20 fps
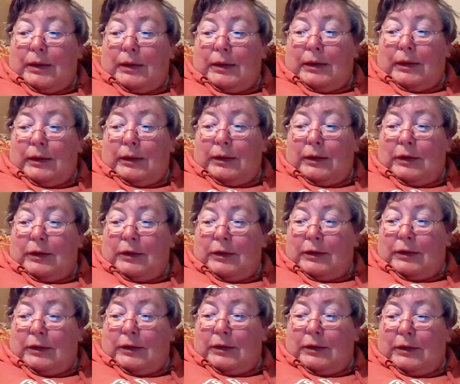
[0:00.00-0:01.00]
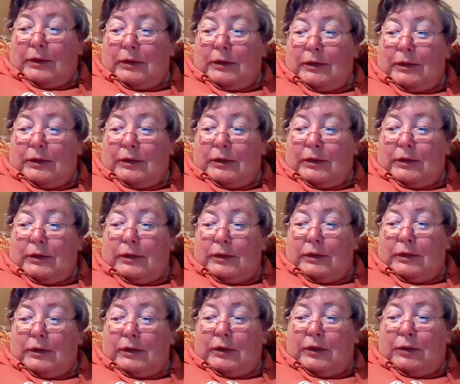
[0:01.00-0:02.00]
And
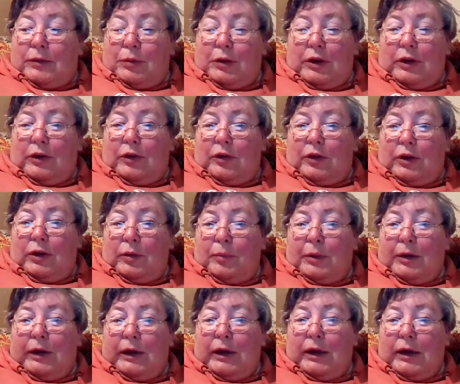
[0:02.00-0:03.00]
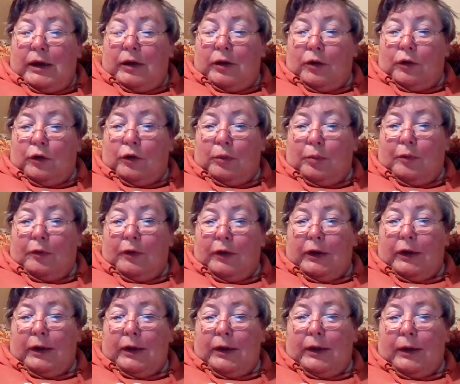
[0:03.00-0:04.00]
she's wearing this little bitty hat on top of
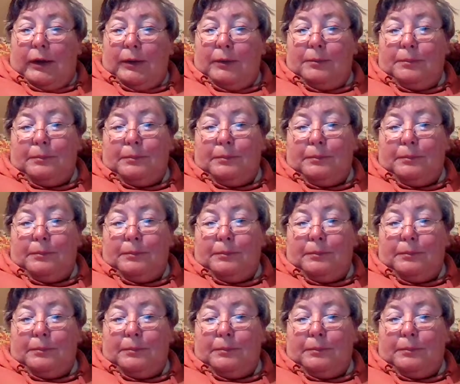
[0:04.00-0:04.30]
her head,